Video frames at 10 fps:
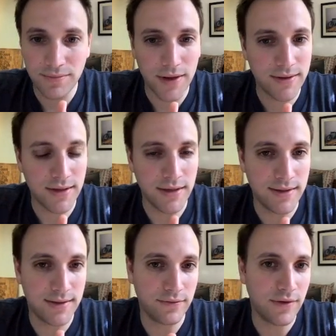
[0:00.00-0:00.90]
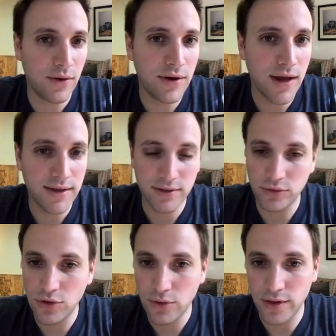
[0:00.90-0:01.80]
but it's very nice to
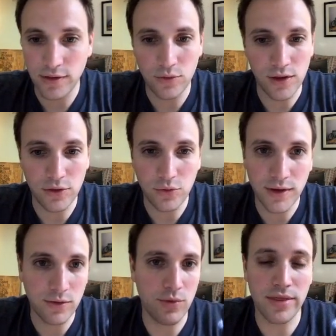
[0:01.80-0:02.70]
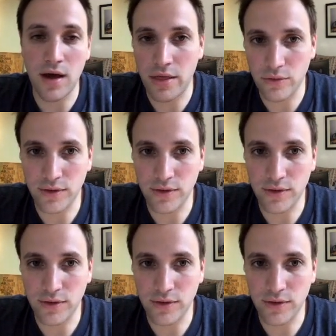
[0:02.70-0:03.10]
know that you can do it with other